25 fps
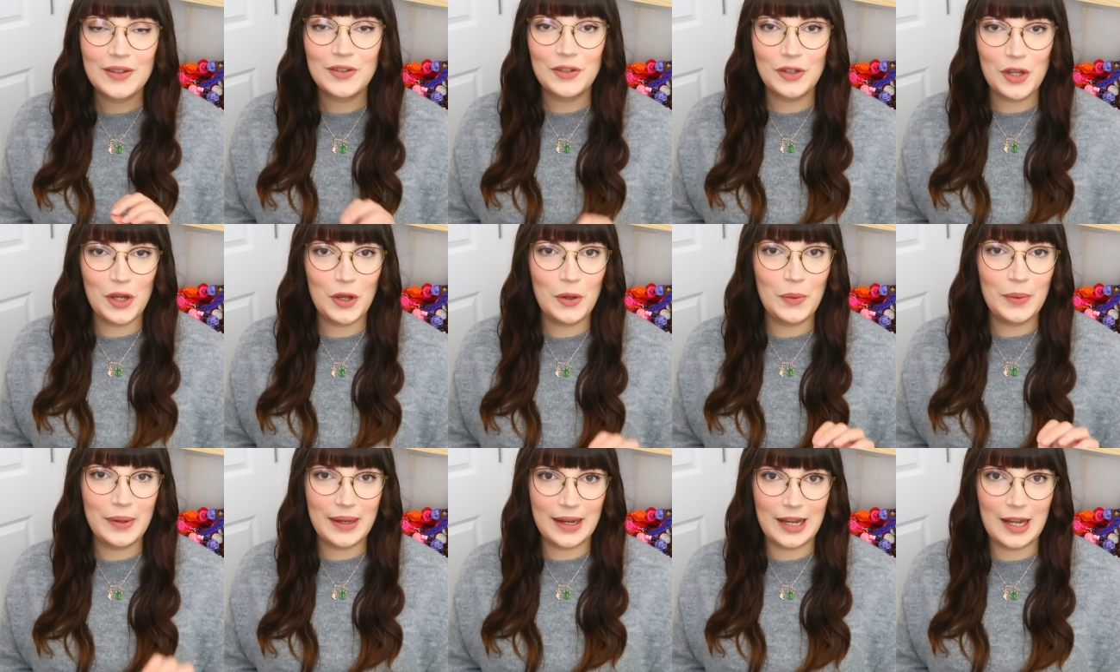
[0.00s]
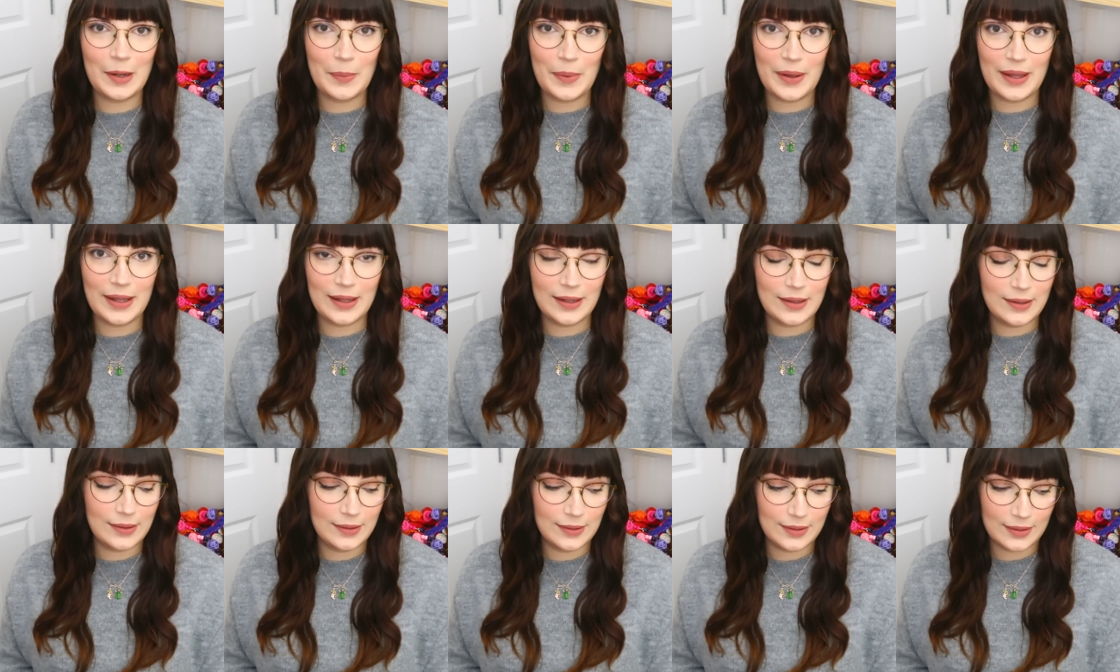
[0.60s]
Two guinea
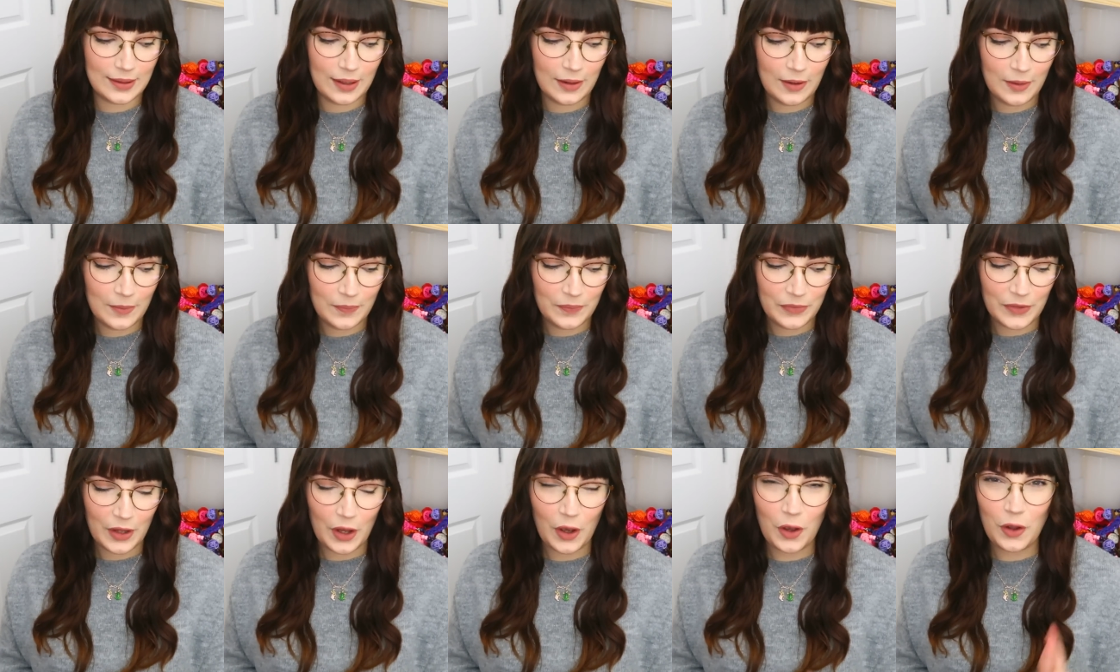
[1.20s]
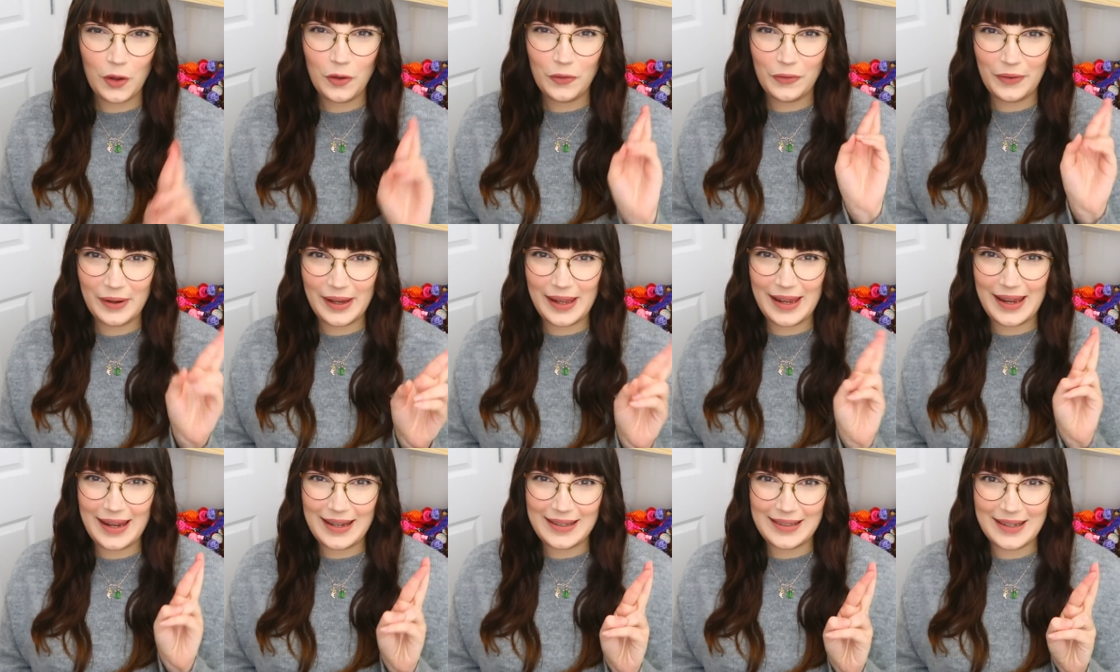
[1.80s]
pigs,
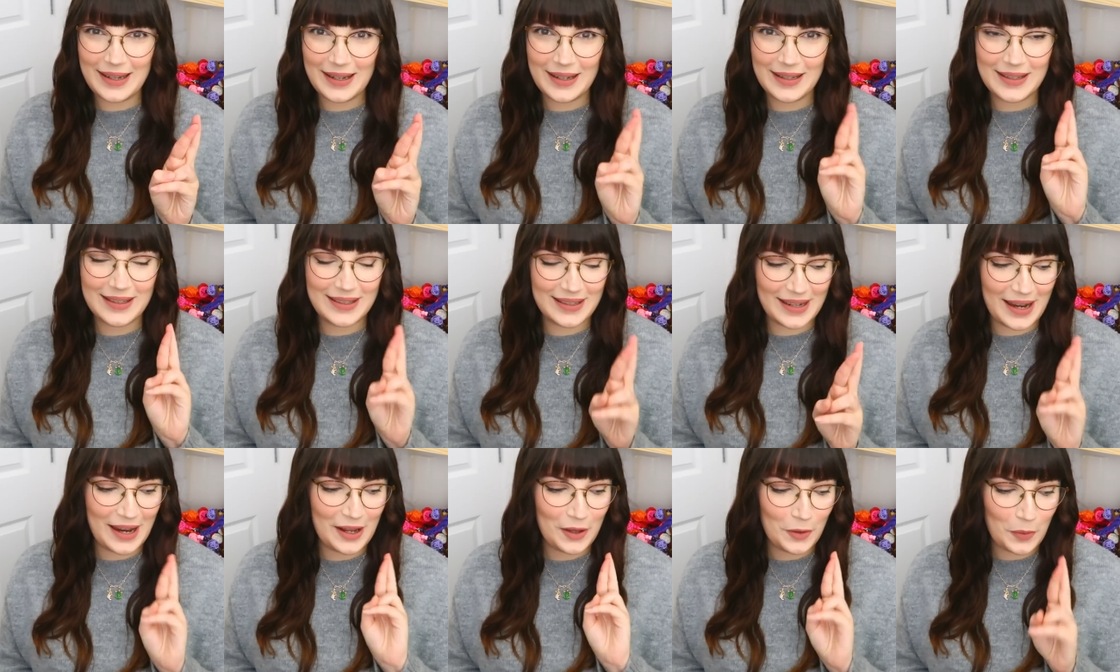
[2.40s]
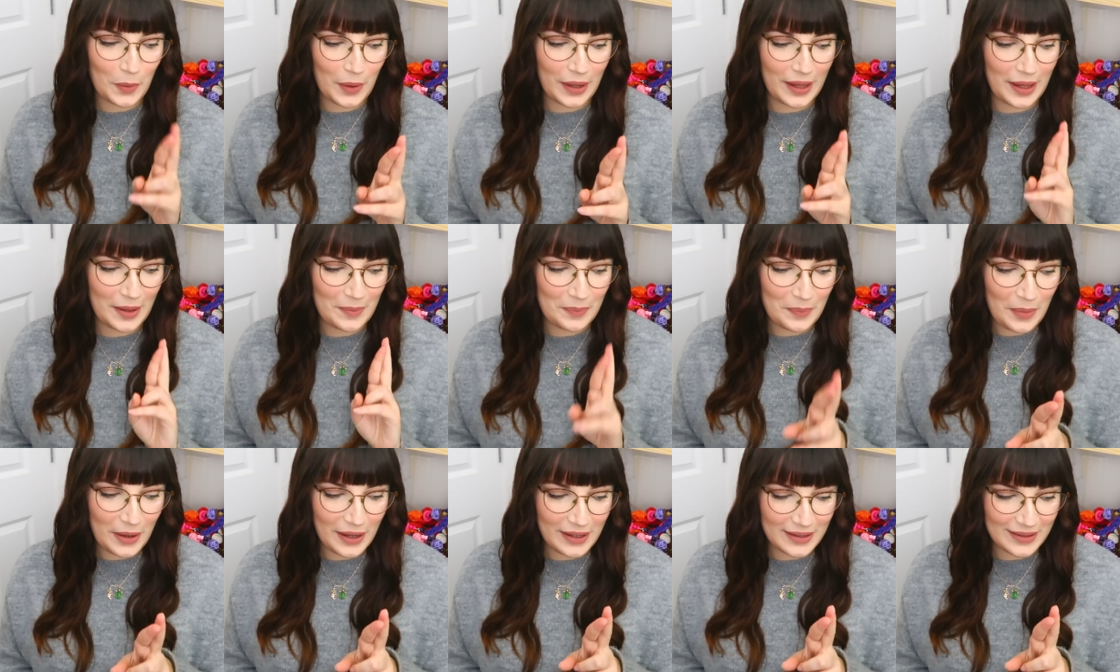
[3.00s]
hopefully eating and staying
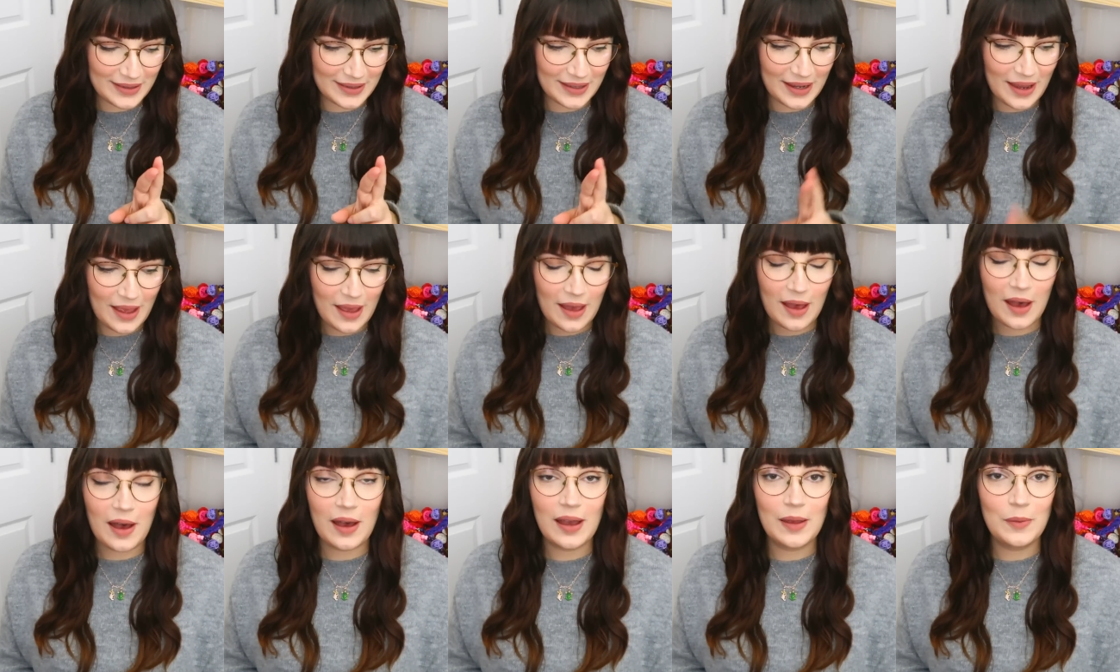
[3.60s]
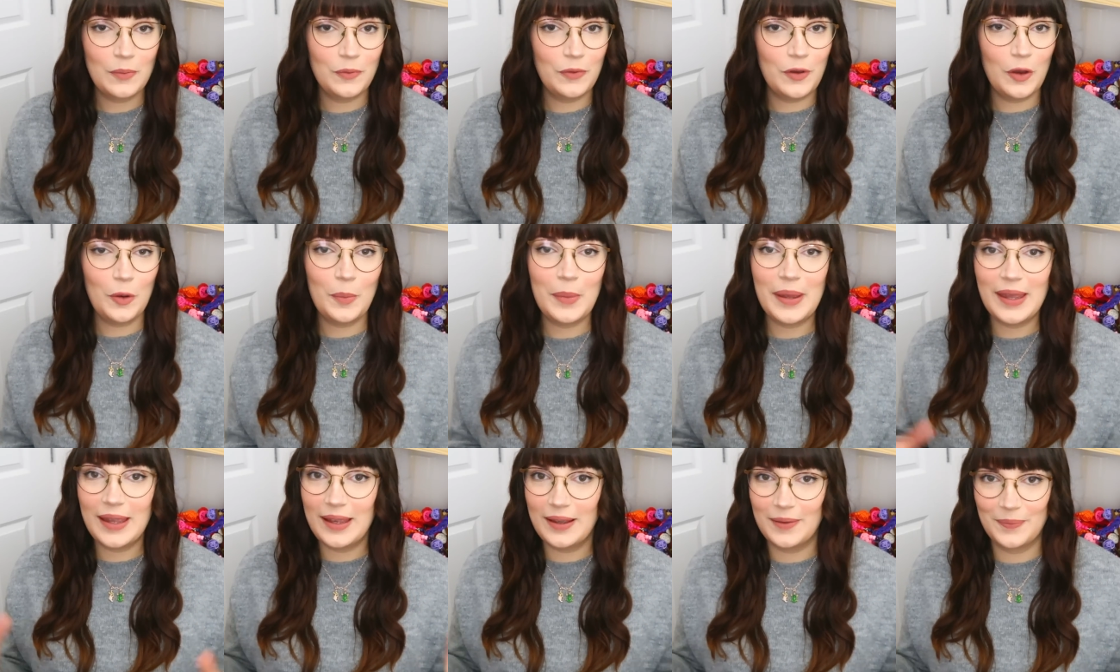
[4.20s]
quiet. But I'm
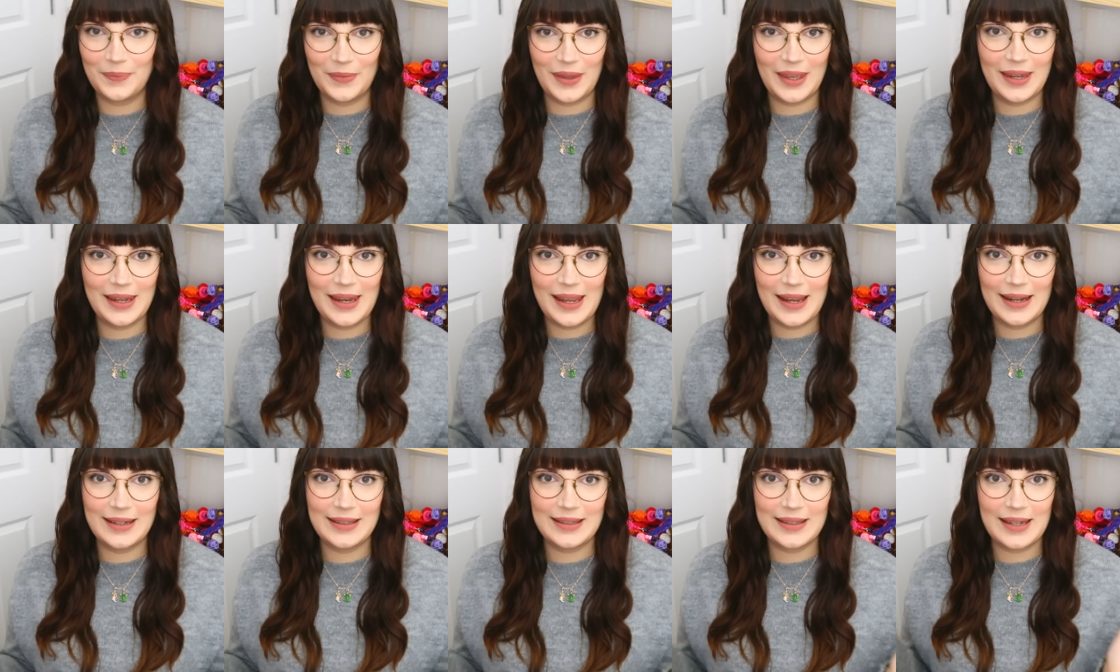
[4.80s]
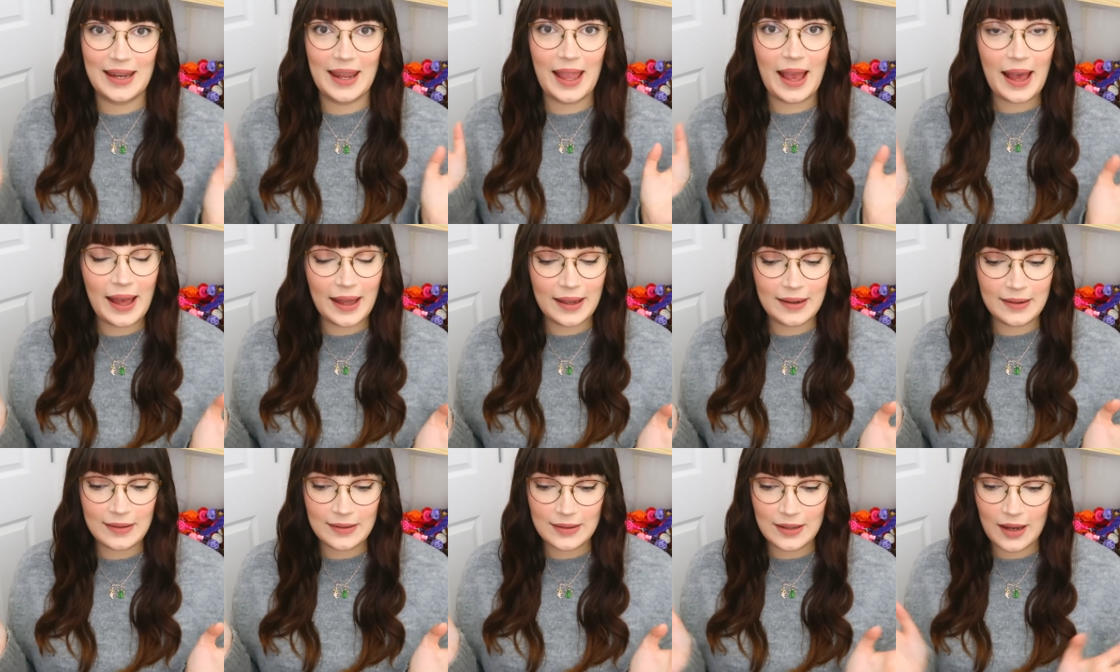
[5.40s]
filming in here today
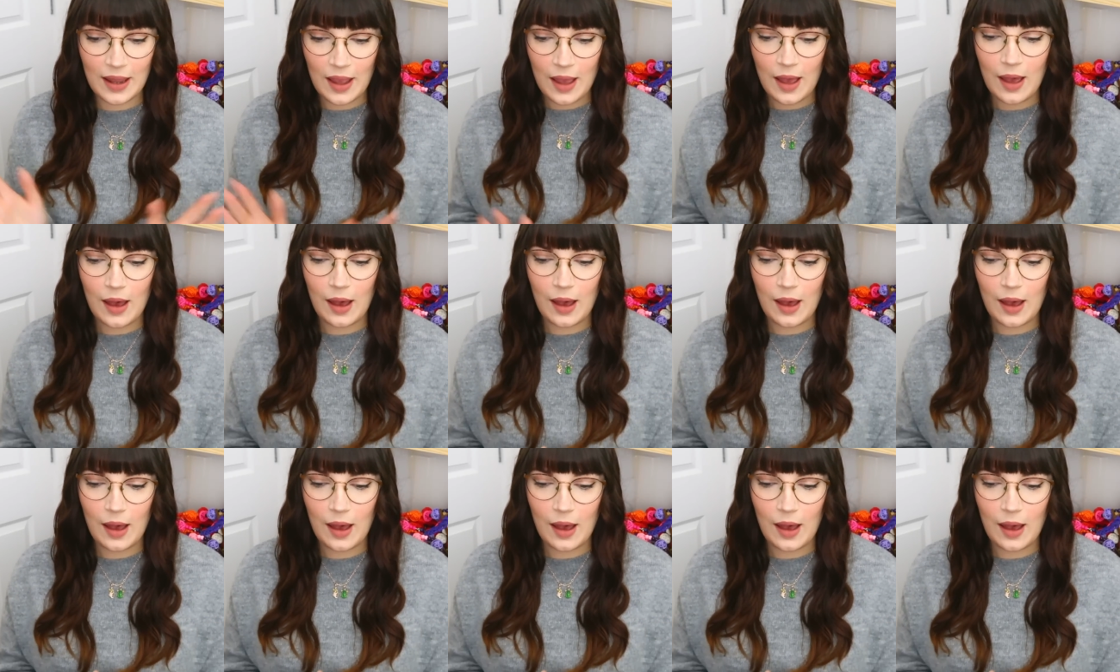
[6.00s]
and